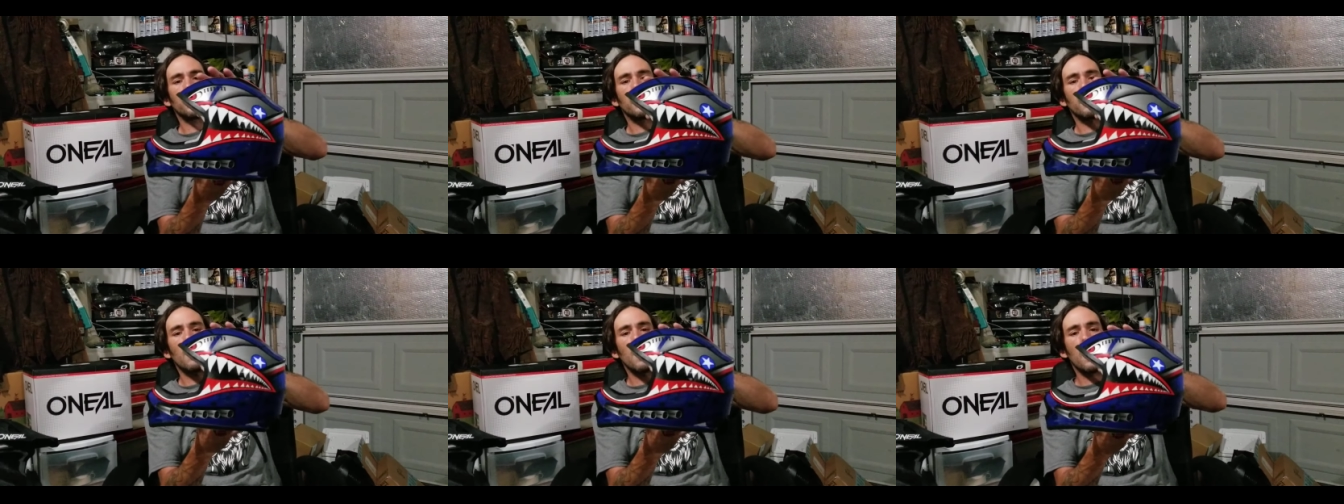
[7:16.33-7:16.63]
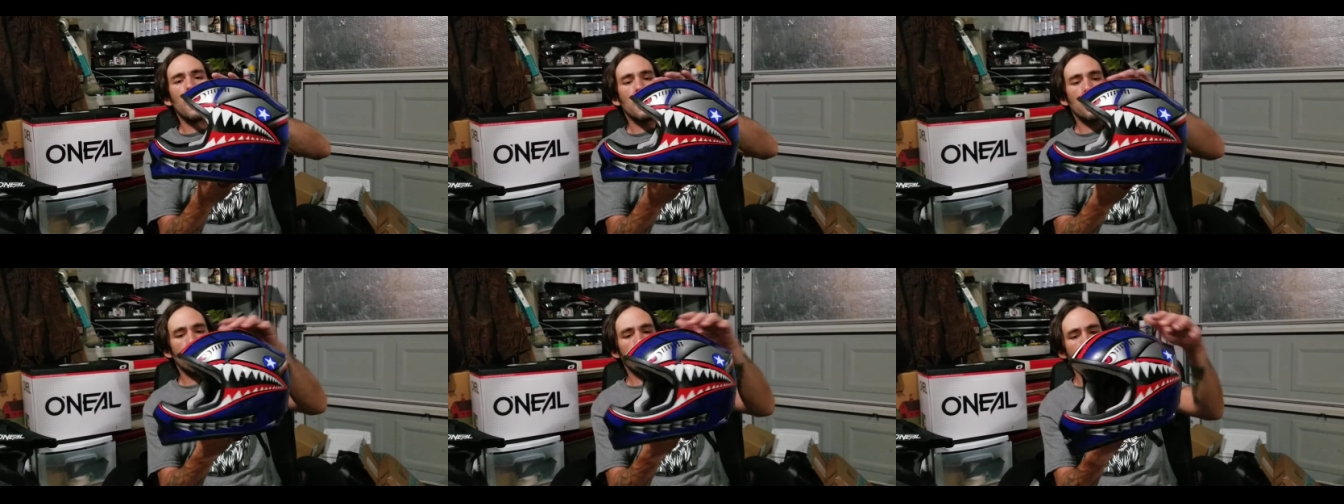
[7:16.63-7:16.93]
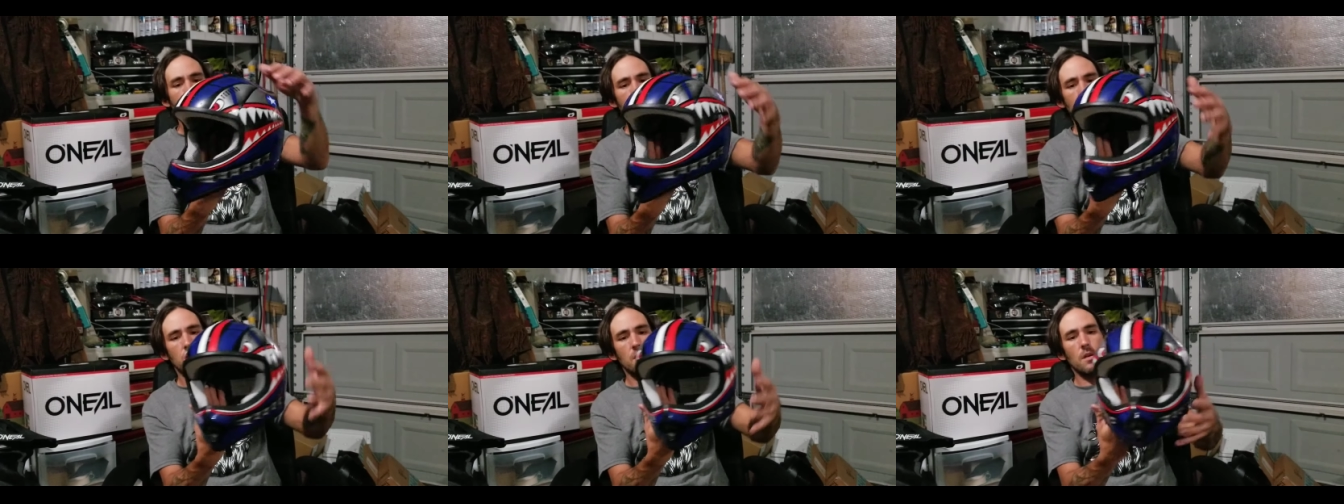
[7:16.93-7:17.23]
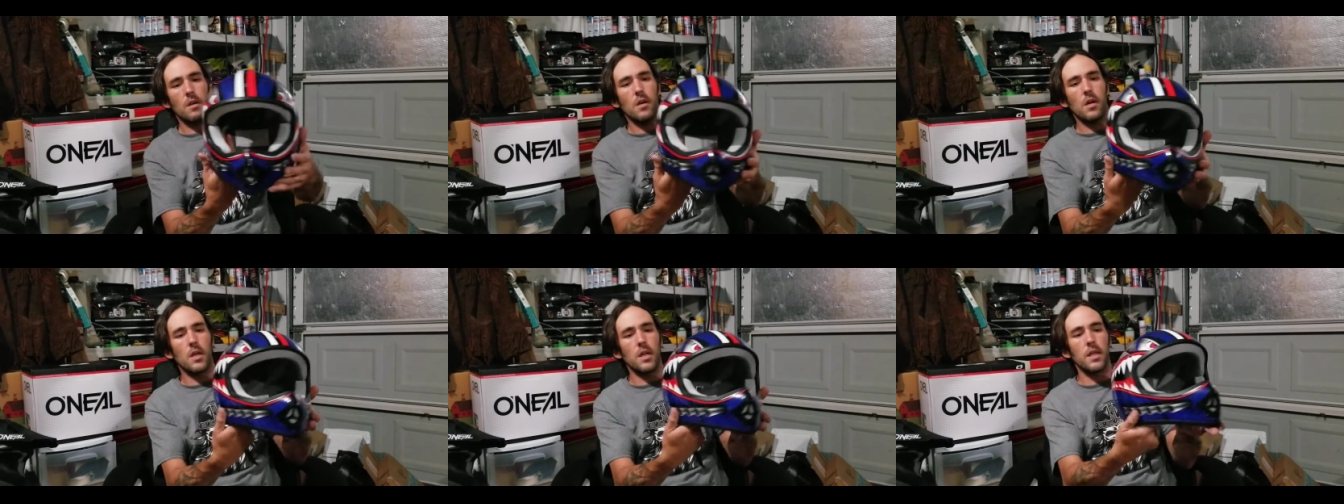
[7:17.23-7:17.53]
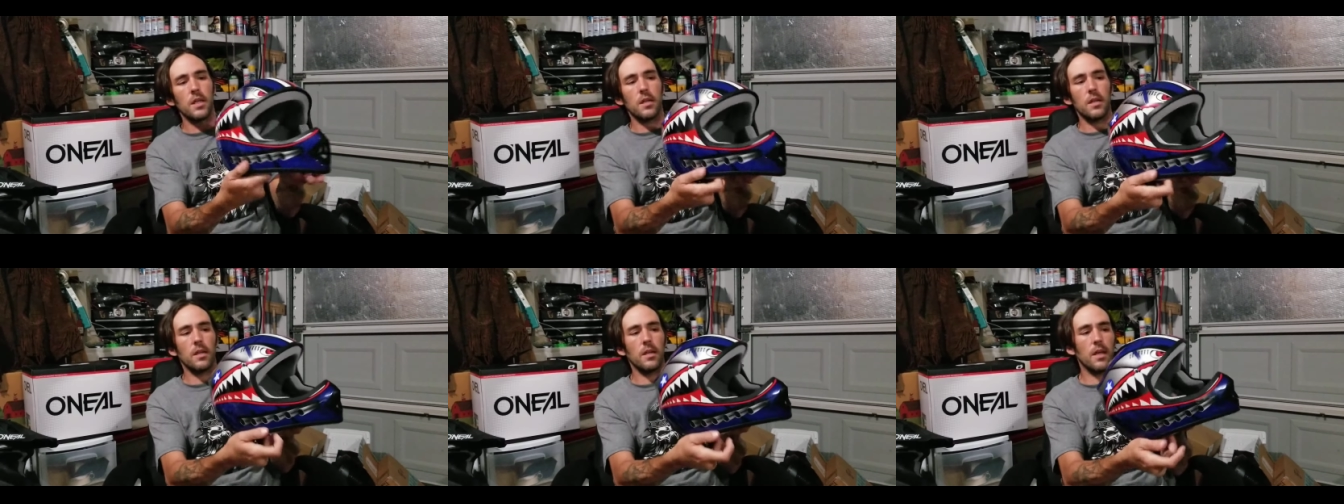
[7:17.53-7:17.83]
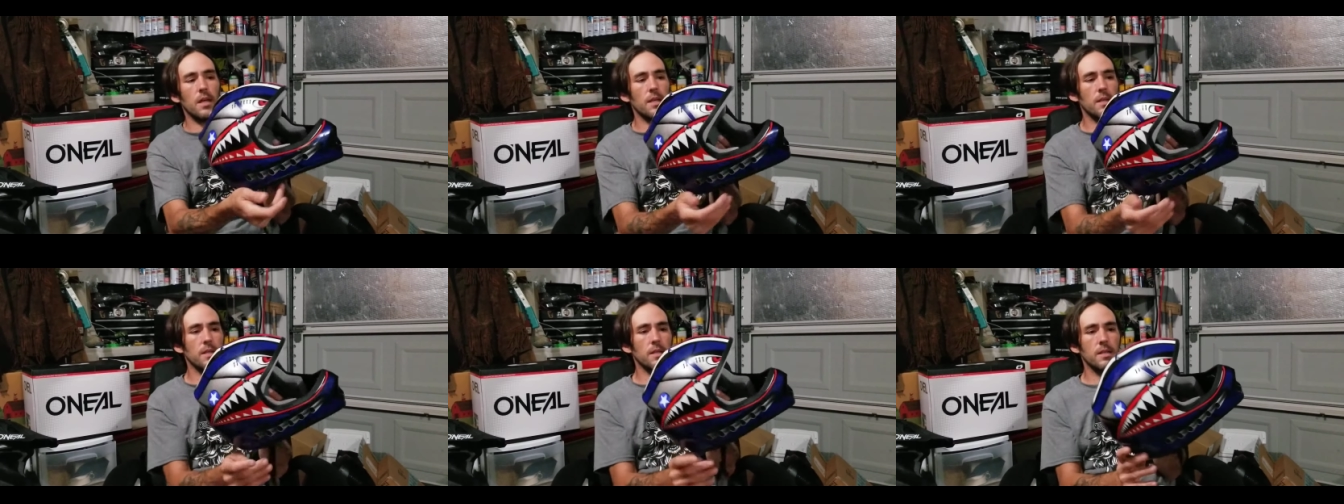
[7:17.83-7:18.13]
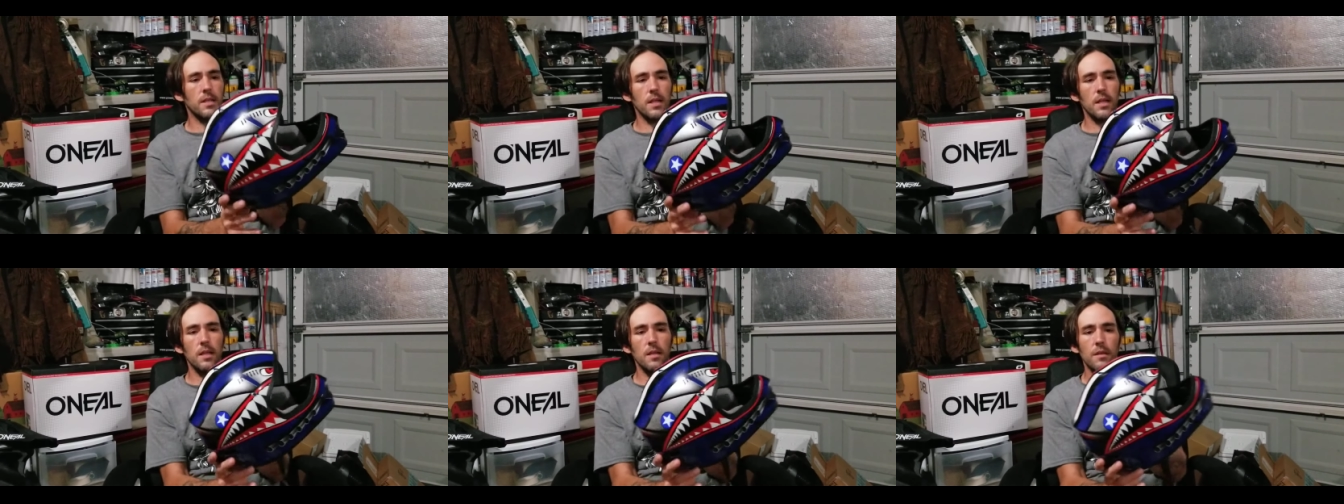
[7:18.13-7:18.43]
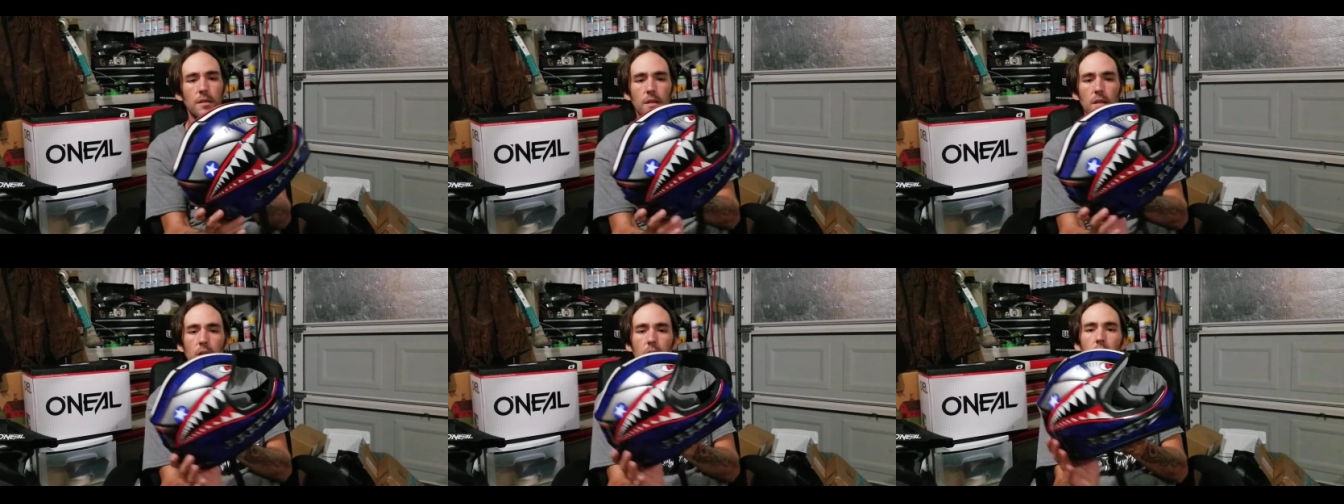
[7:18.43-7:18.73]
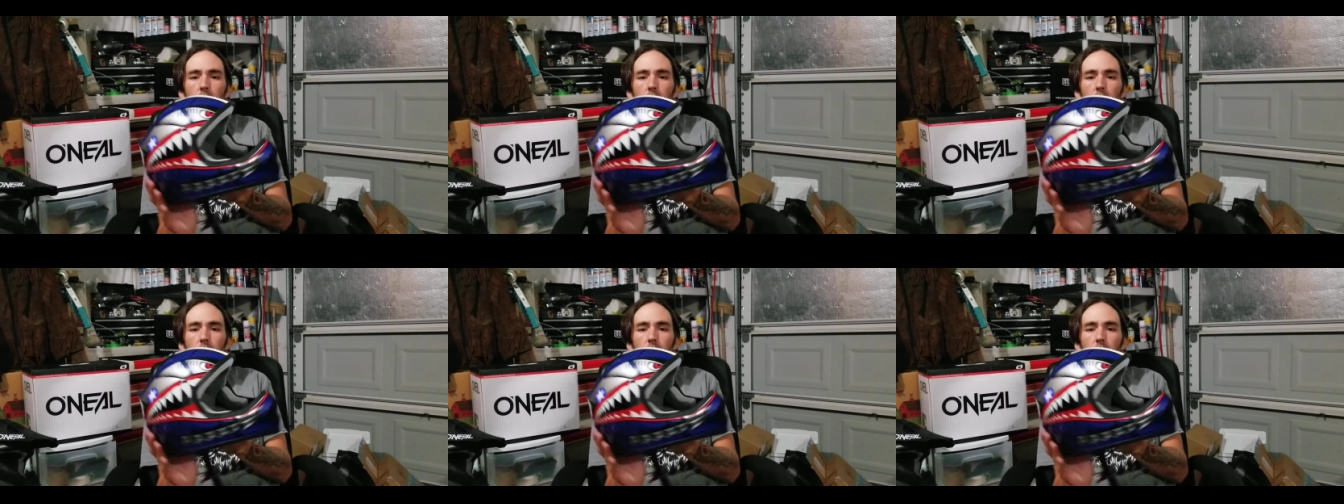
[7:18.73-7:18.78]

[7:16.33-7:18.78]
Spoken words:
eyes on it and the teeth,